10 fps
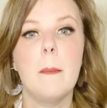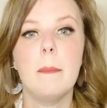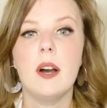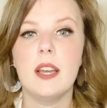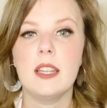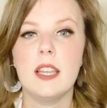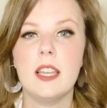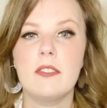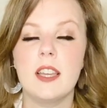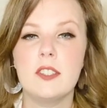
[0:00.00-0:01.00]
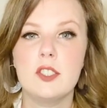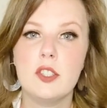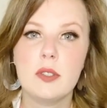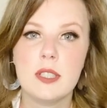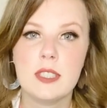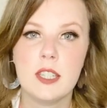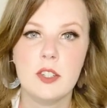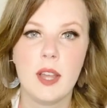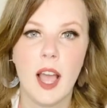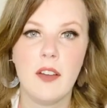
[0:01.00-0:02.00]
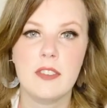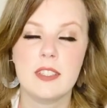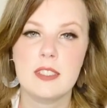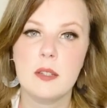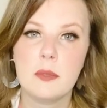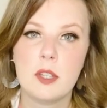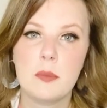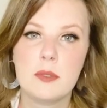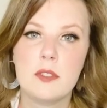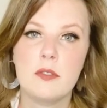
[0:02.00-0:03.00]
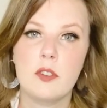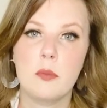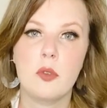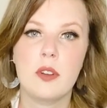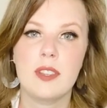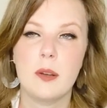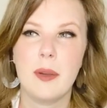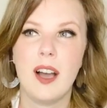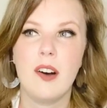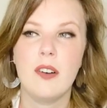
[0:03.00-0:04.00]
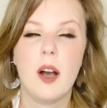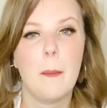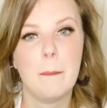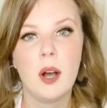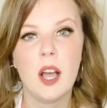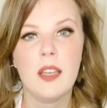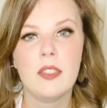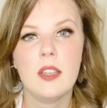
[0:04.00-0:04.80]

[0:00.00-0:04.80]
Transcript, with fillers: But if they do continue to have these symptoms for more than about a month,